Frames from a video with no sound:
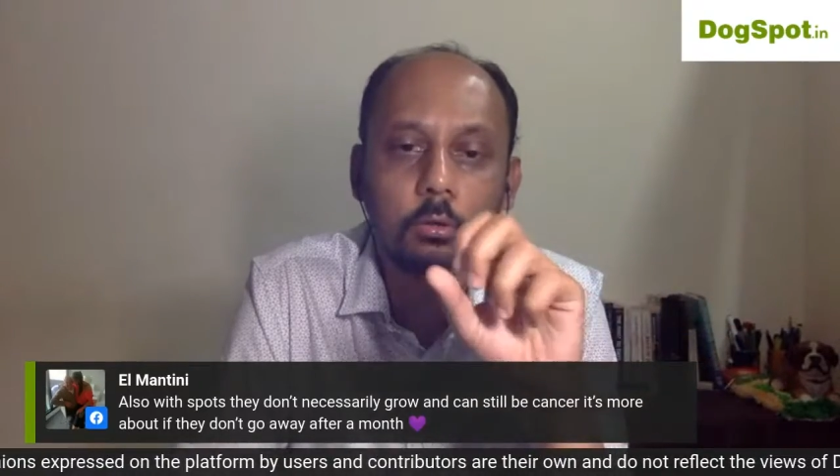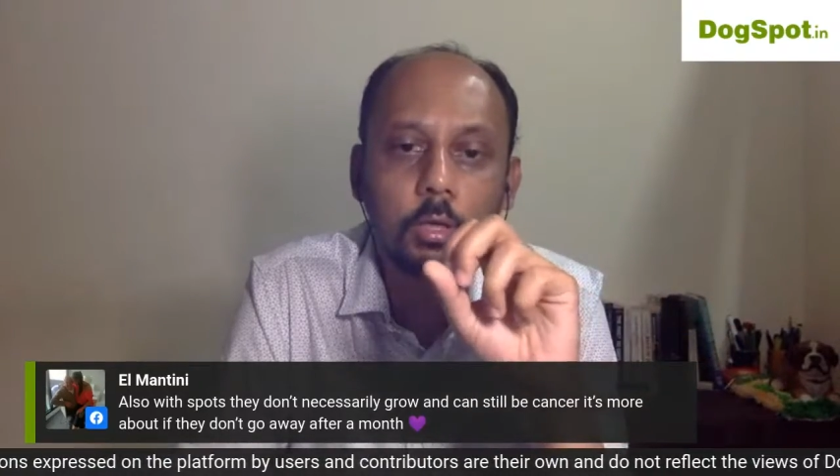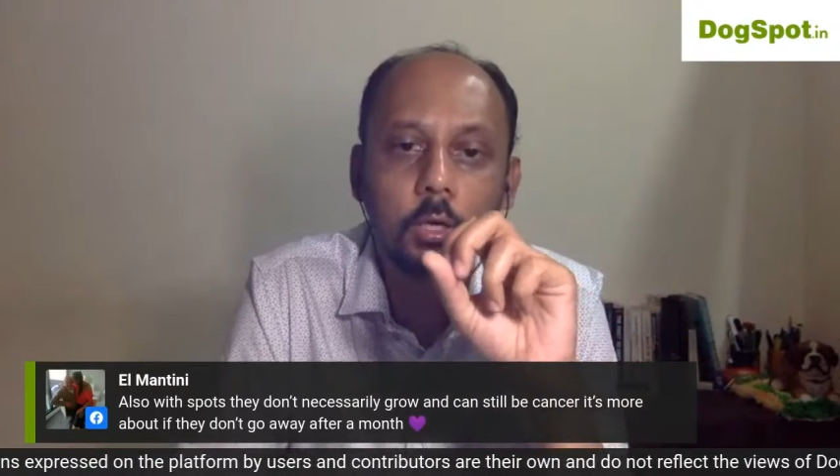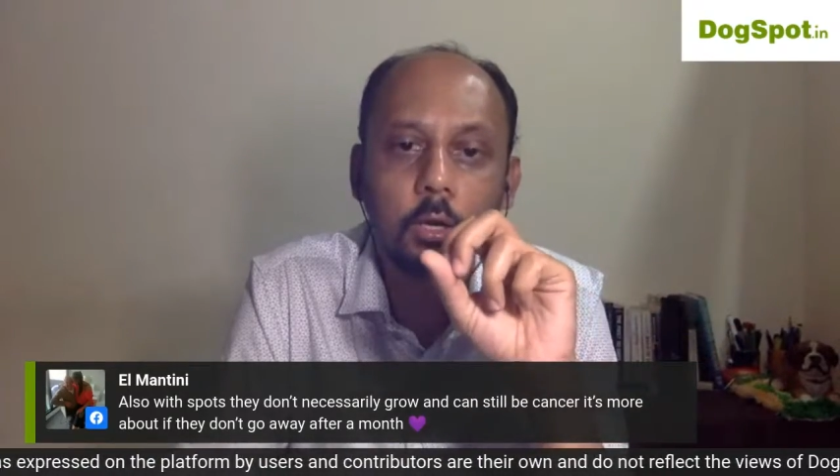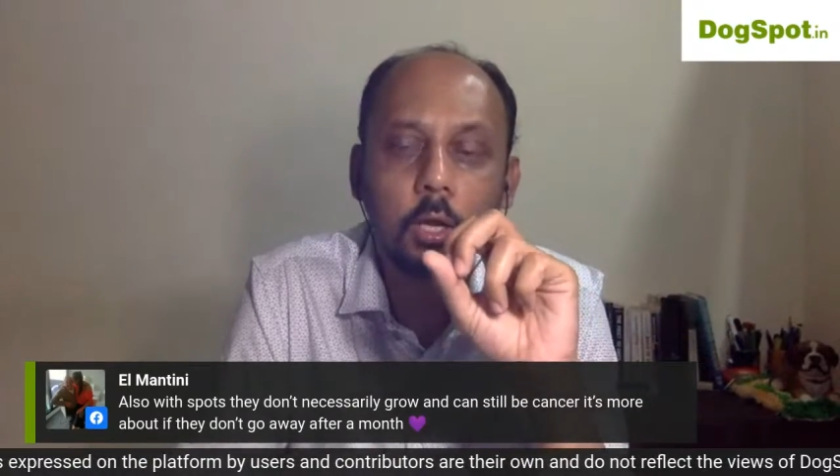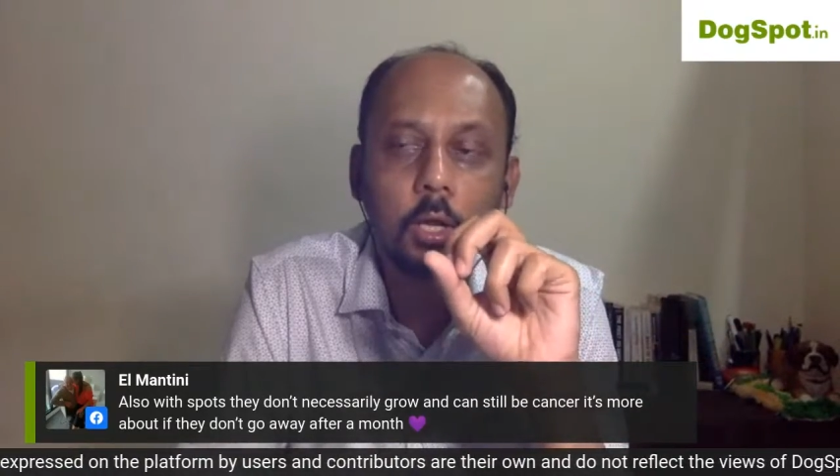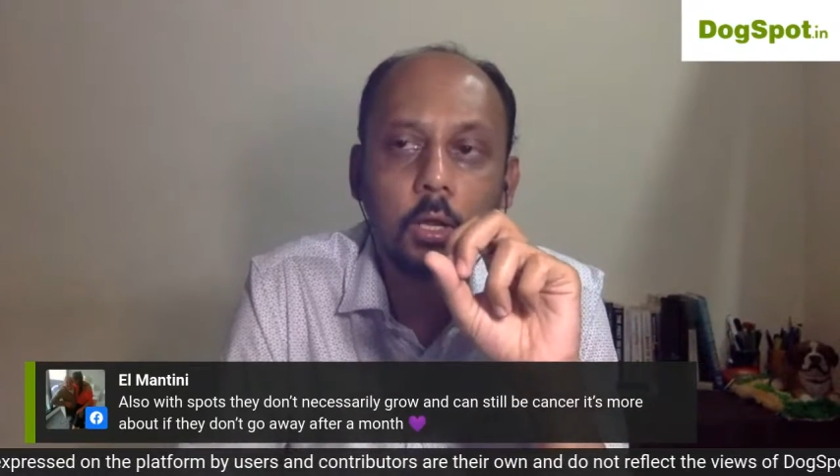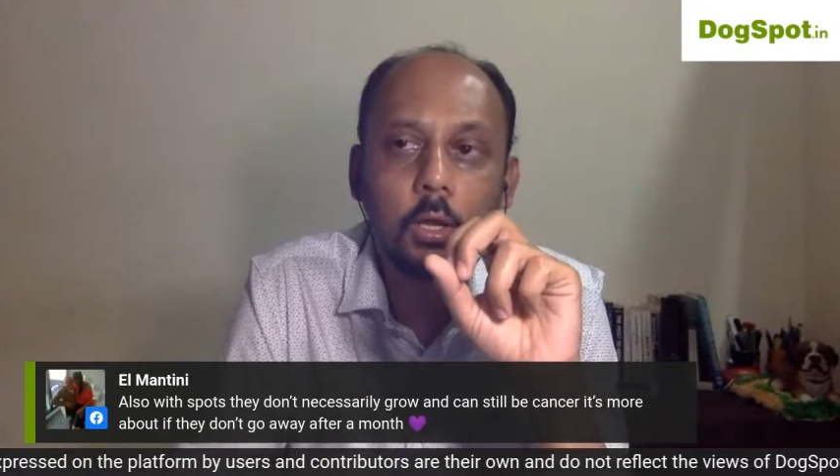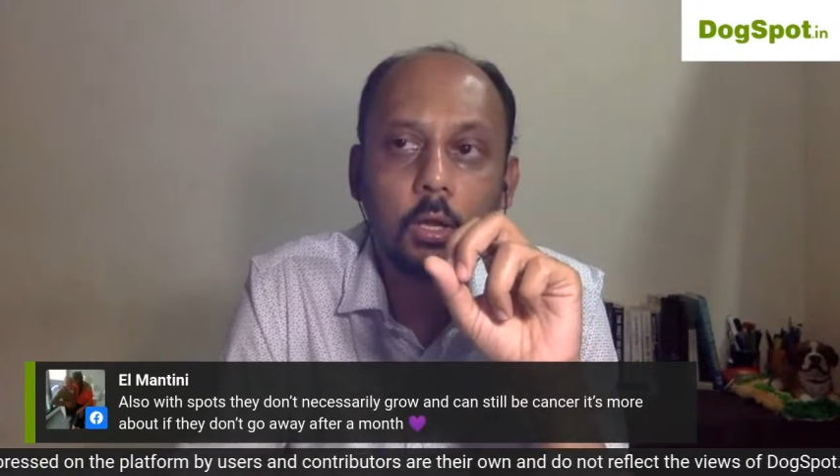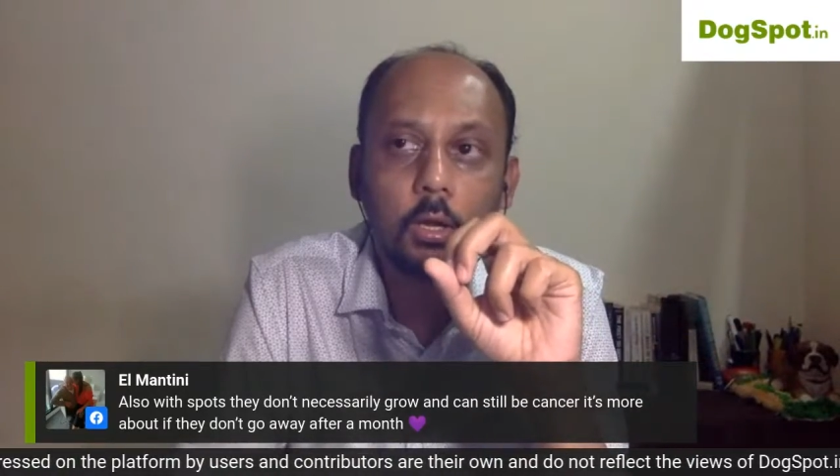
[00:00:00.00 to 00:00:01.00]
right.
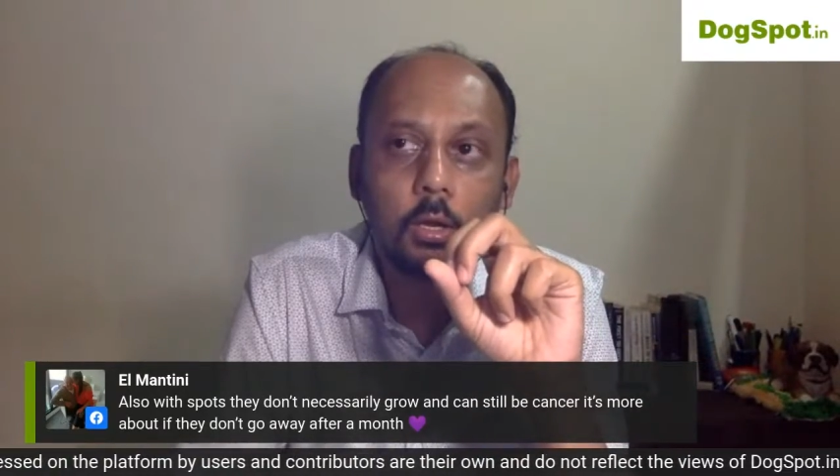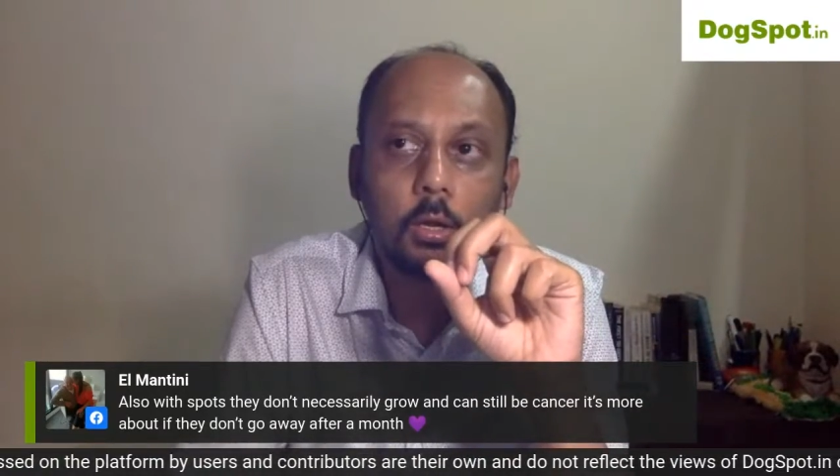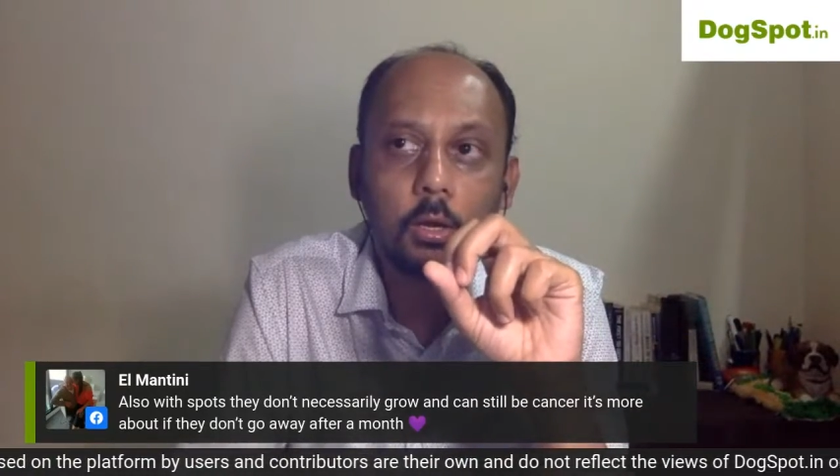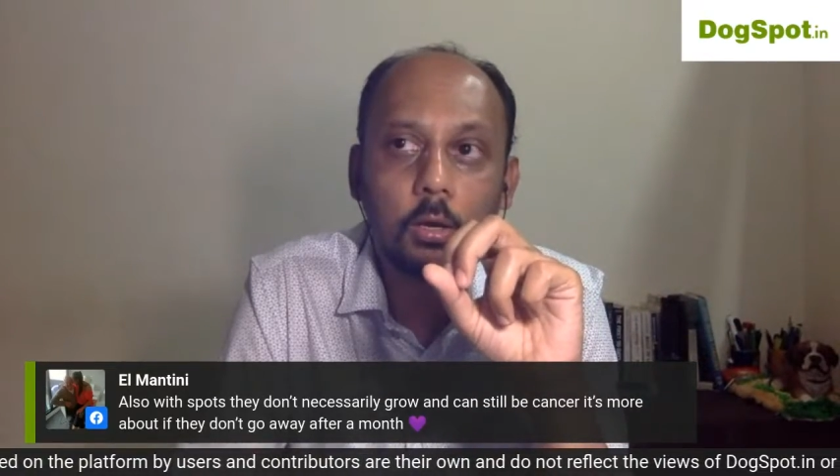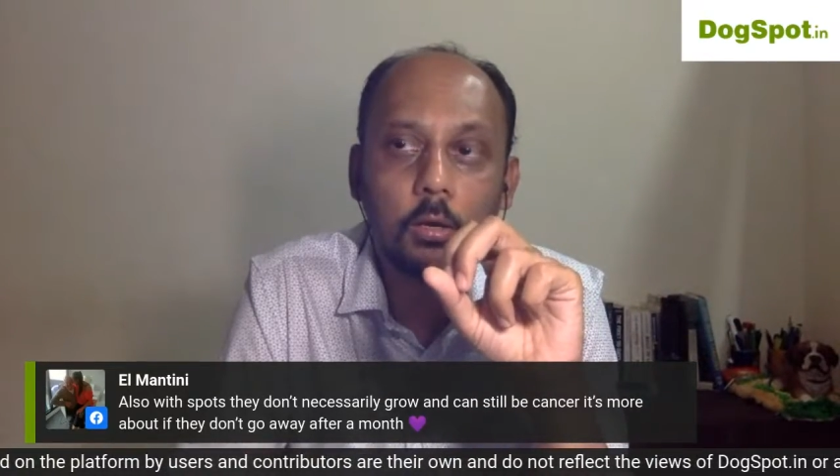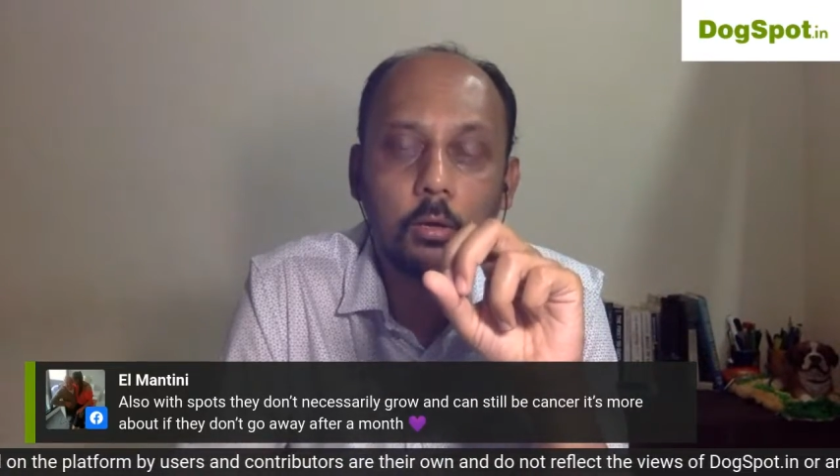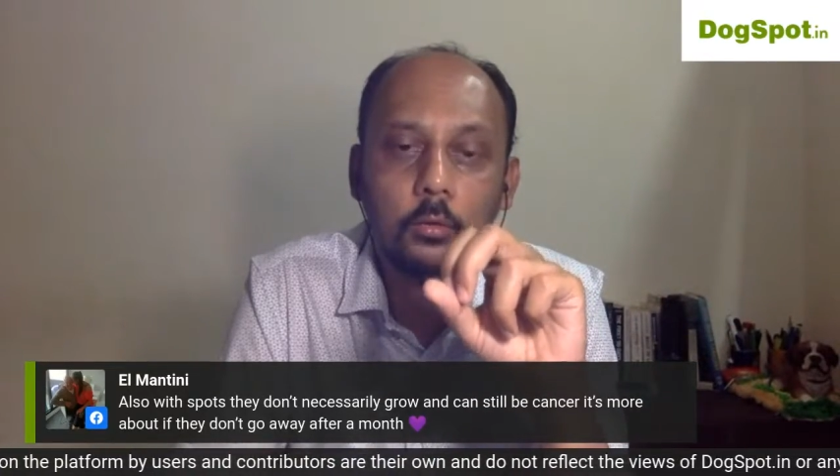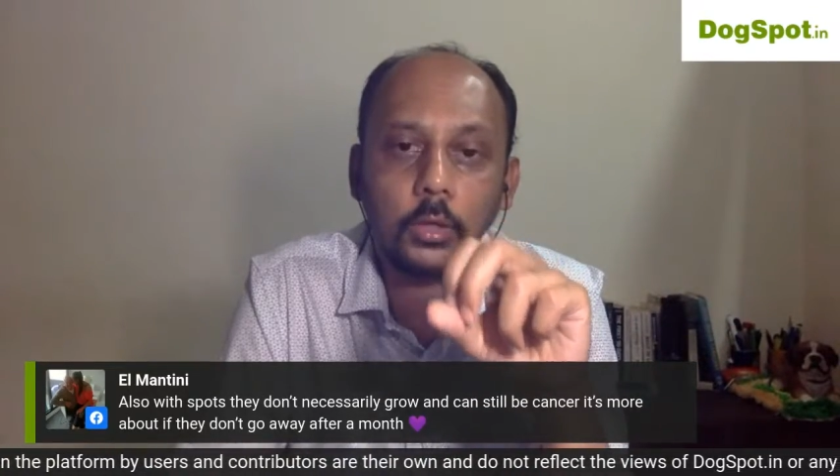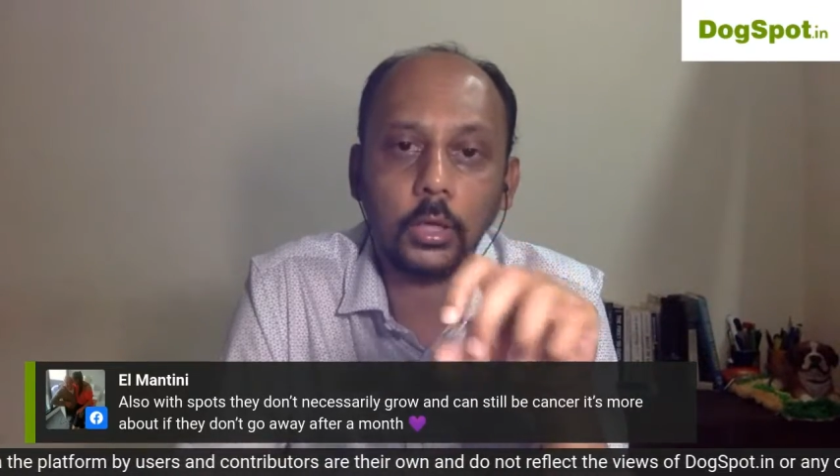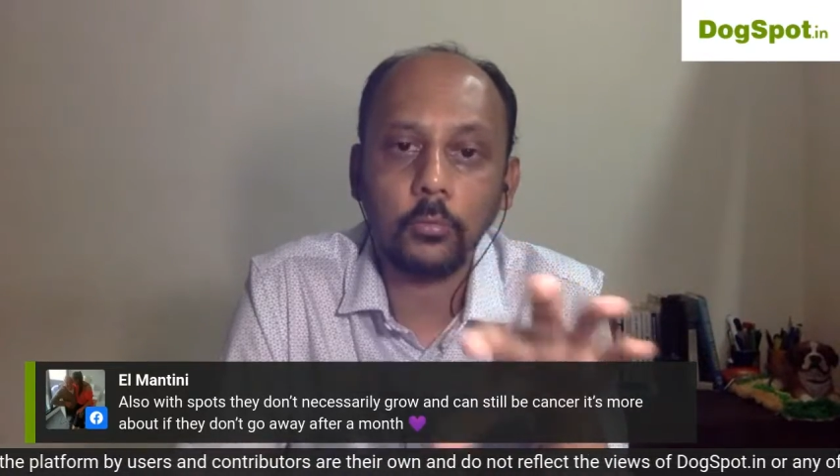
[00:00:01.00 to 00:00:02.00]

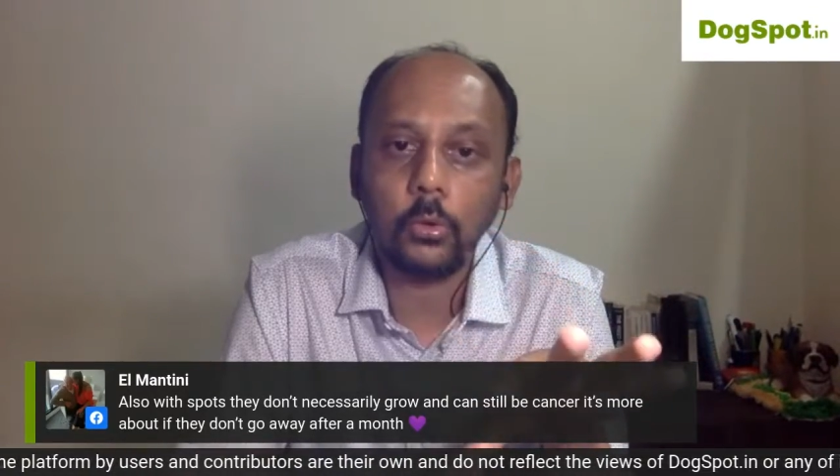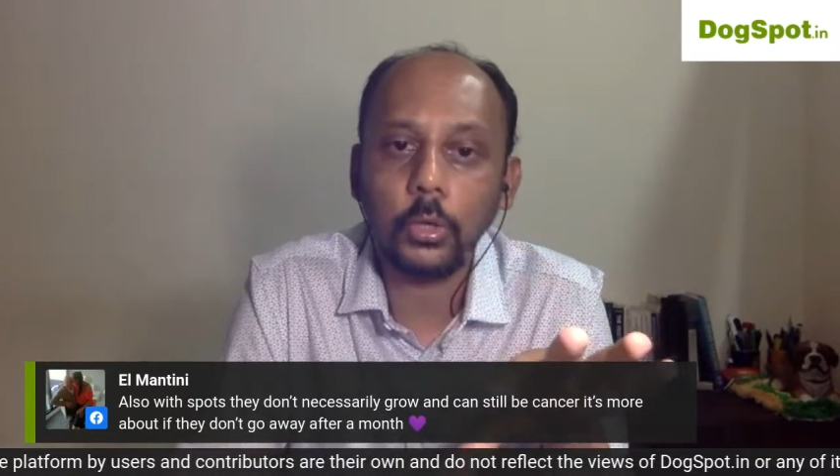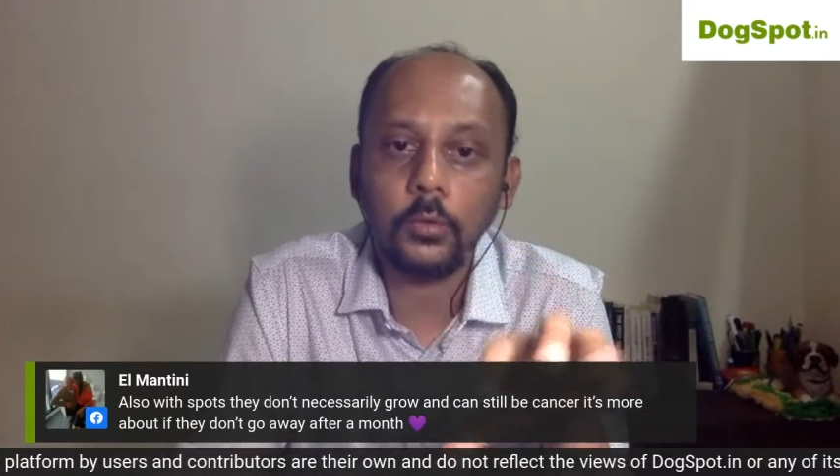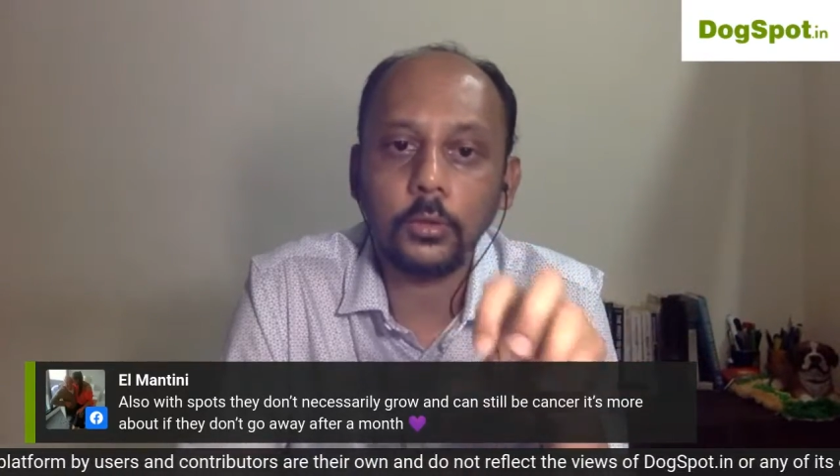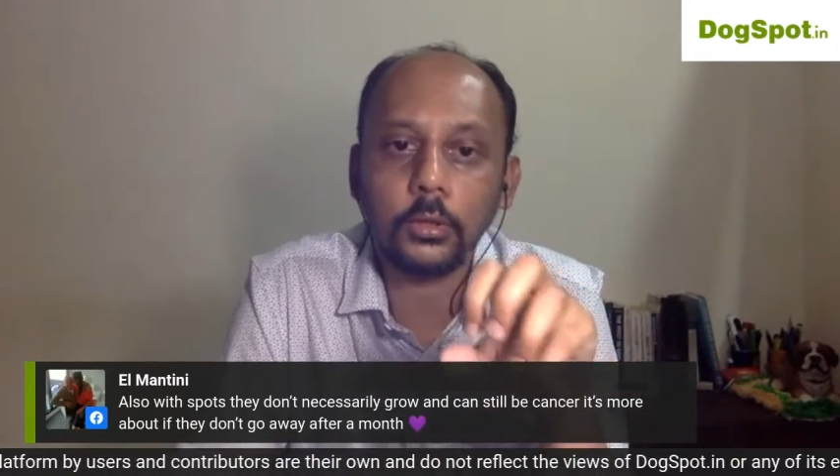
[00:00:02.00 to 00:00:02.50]
We kept going